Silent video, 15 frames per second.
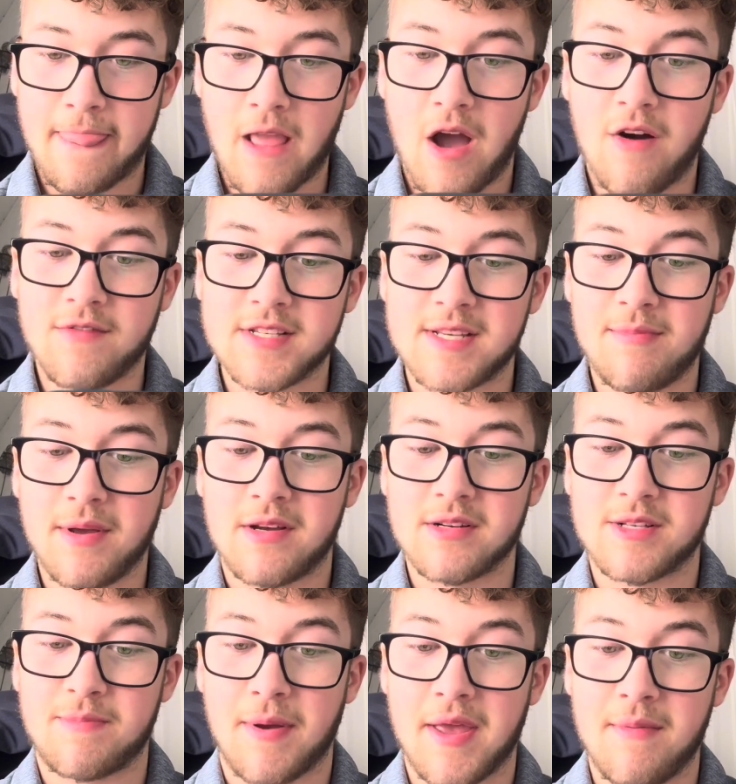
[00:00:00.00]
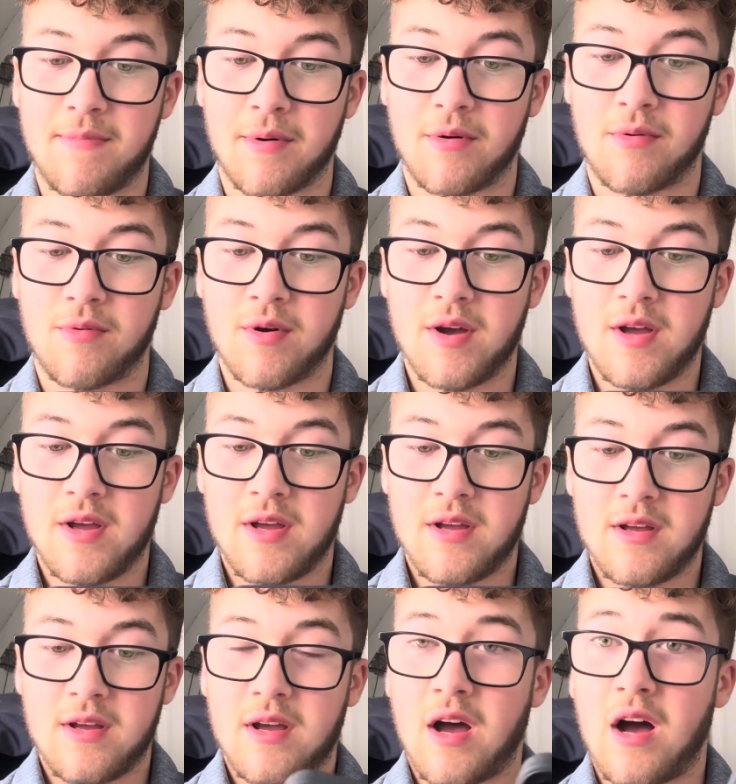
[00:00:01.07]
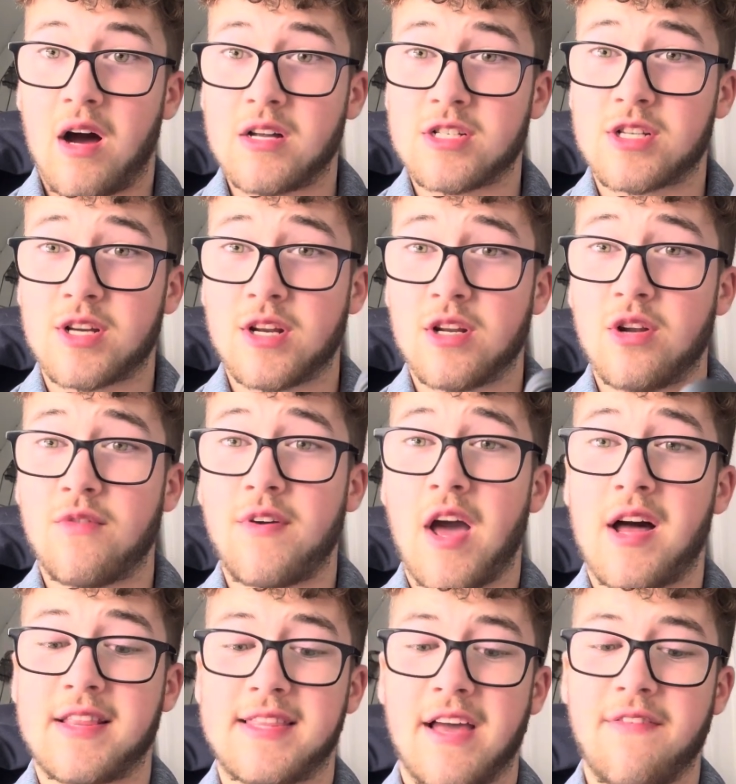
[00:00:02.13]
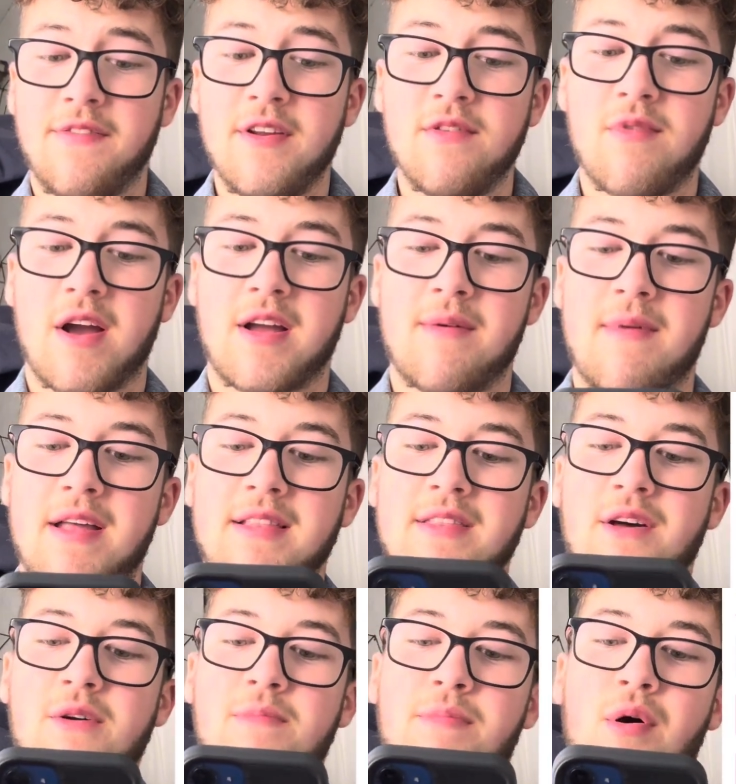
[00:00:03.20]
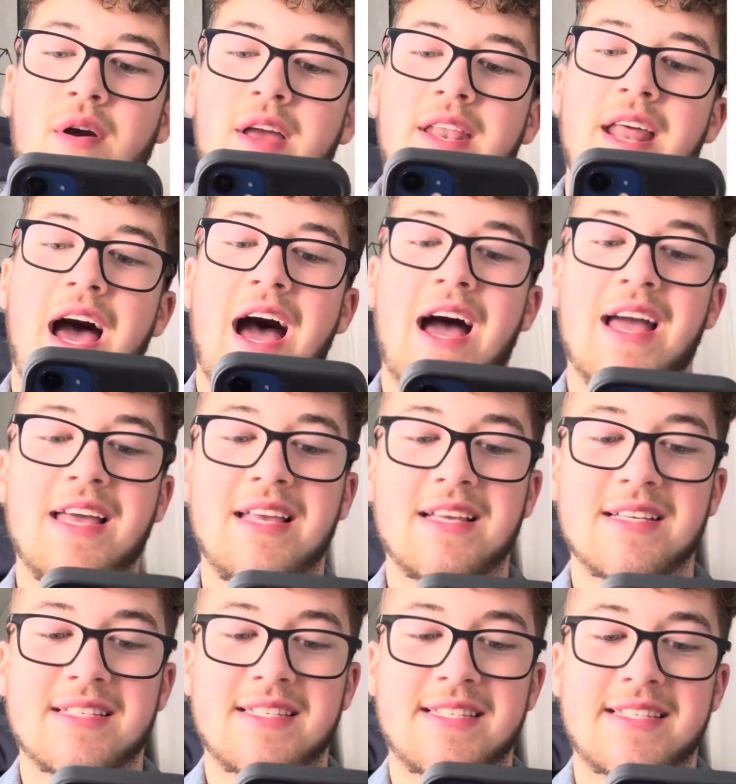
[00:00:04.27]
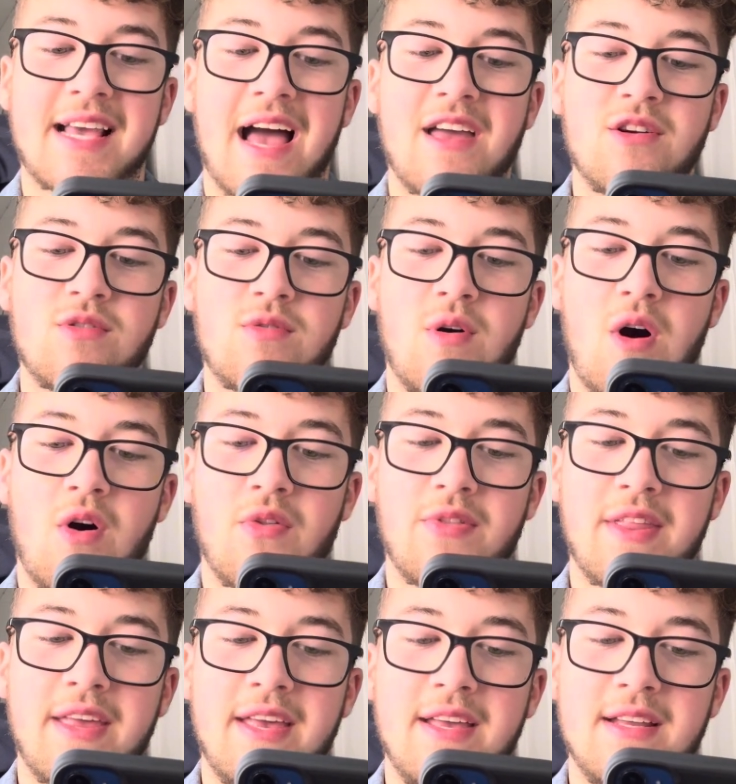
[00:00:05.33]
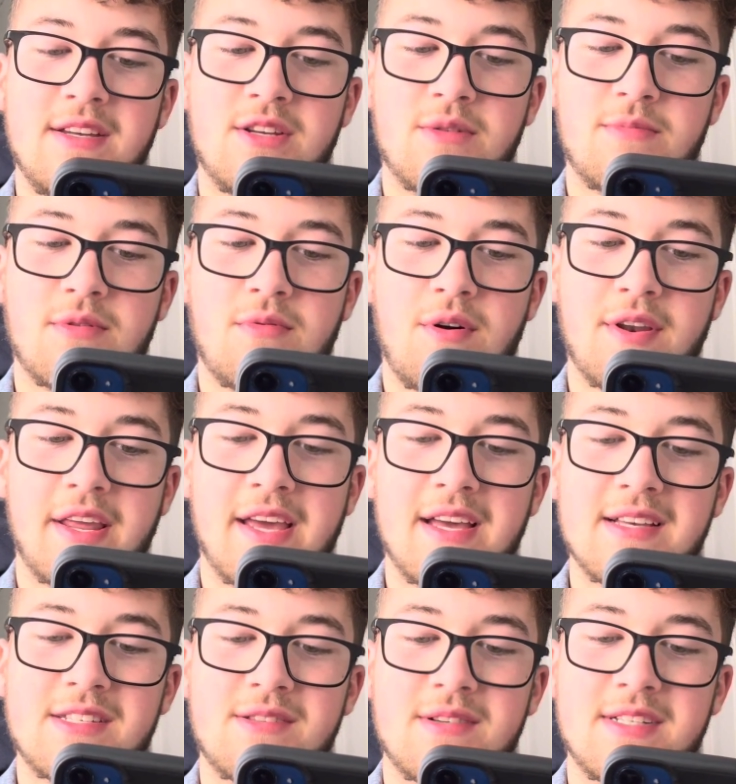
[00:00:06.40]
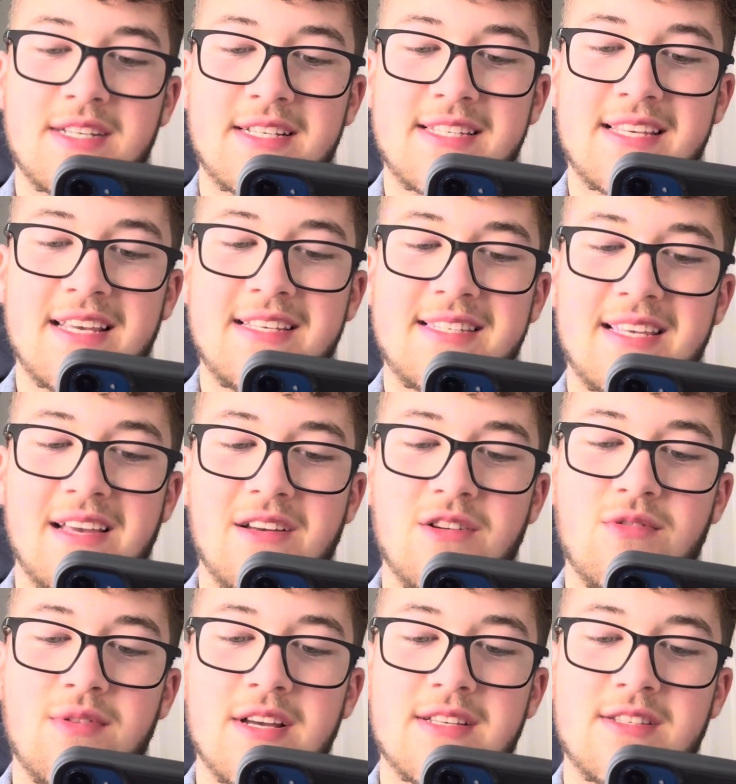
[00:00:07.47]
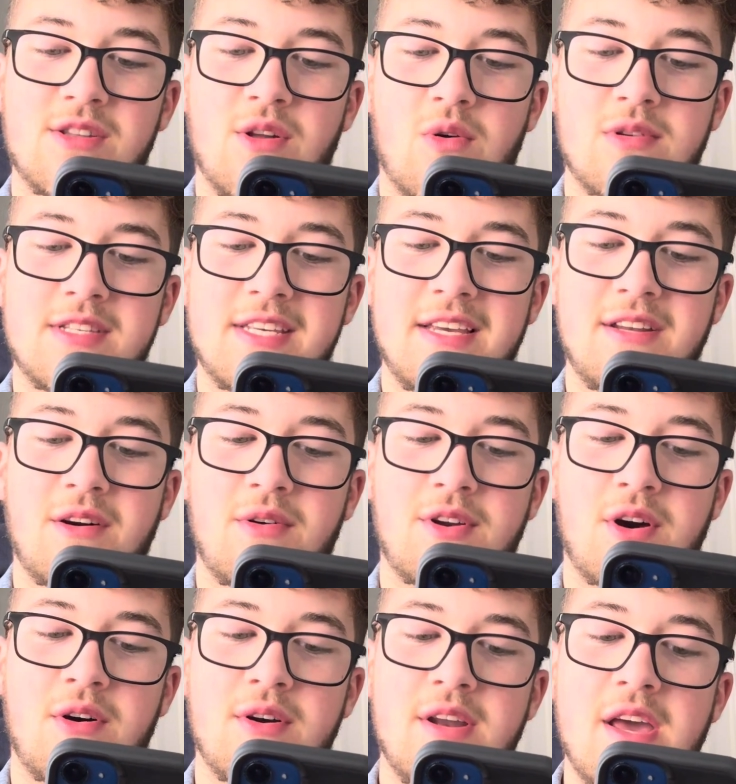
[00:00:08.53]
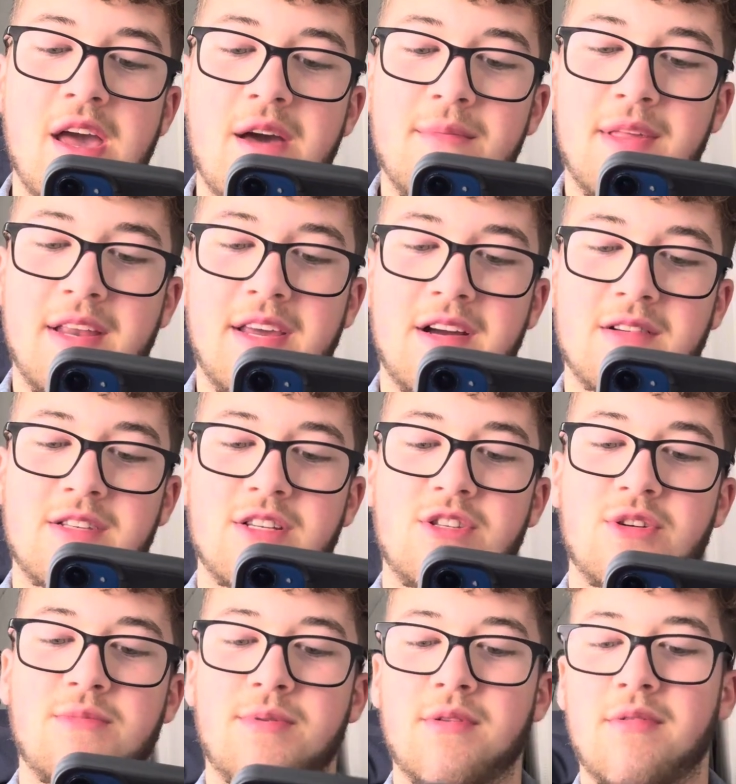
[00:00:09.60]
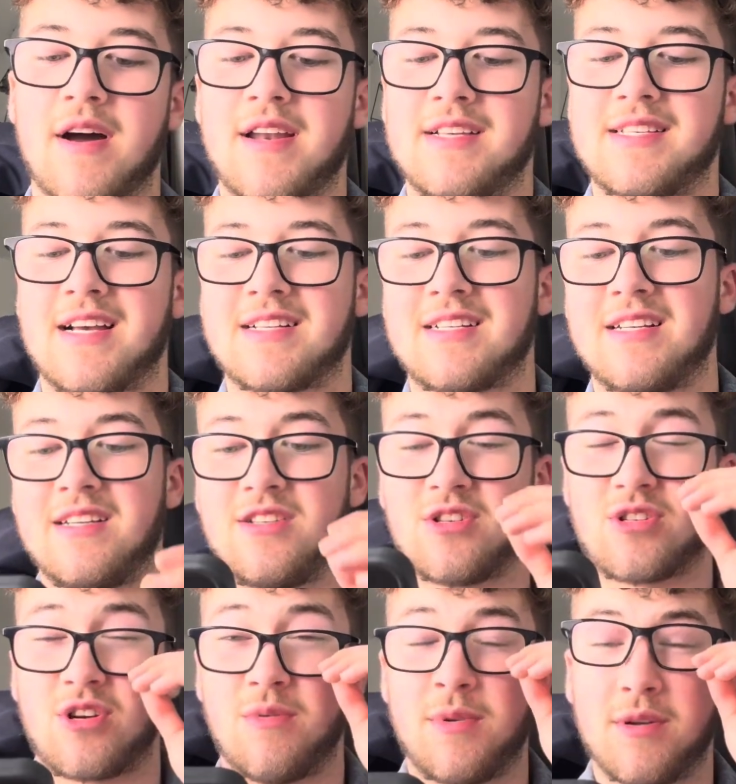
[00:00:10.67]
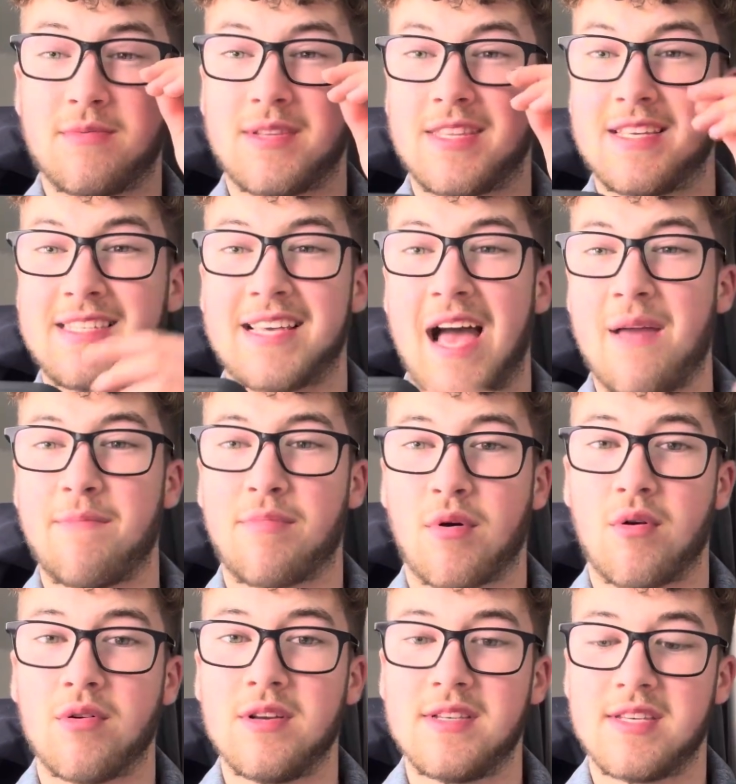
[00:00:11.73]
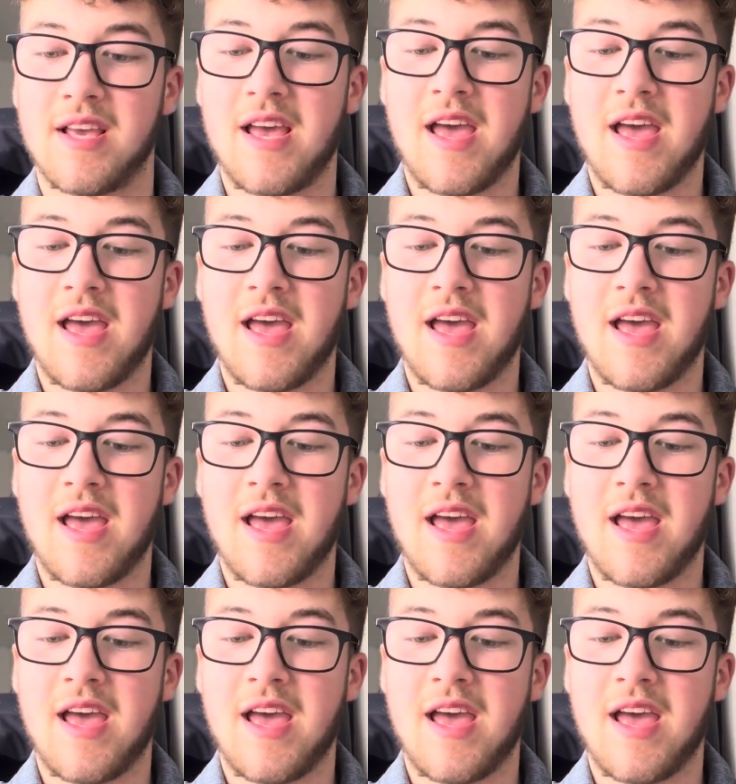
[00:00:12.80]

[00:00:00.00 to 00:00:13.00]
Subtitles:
Obviously, because people are just going to love it. I definitely recommend, though, putting a sale on the double one here. So as you can see, single is $19.99. Then you go to double and it's actually just coming up to the same price.